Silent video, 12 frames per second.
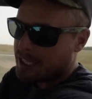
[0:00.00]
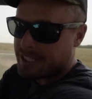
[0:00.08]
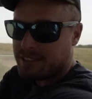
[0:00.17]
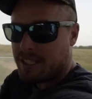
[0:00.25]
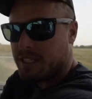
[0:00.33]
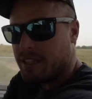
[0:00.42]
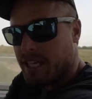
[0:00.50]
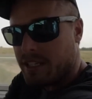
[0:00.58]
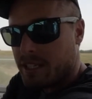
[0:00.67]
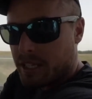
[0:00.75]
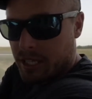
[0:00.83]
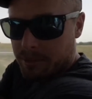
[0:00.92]
like to say thank
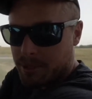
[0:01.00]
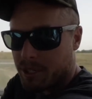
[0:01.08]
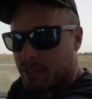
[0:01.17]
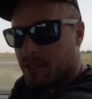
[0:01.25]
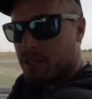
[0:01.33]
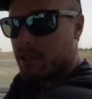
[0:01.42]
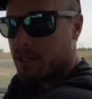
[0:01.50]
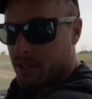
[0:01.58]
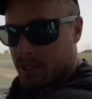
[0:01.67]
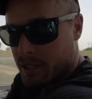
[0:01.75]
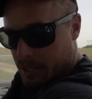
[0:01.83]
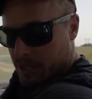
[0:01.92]
you to them. They're,
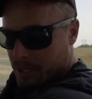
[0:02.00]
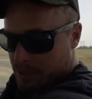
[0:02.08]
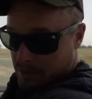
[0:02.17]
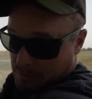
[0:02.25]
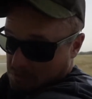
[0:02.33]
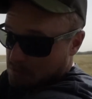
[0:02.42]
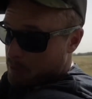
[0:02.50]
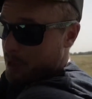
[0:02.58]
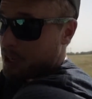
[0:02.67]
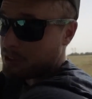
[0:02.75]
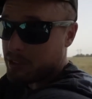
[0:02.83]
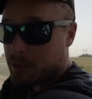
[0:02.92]
to be
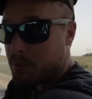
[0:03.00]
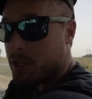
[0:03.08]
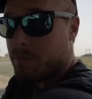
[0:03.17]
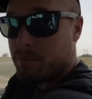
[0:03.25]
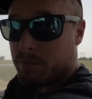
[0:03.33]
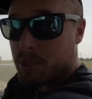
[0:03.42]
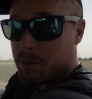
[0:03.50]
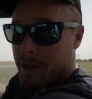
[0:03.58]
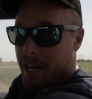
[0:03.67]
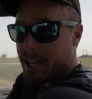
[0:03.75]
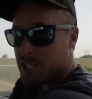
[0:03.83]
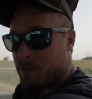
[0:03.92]
honest with you, they're pretty
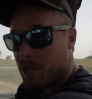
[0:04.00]
badass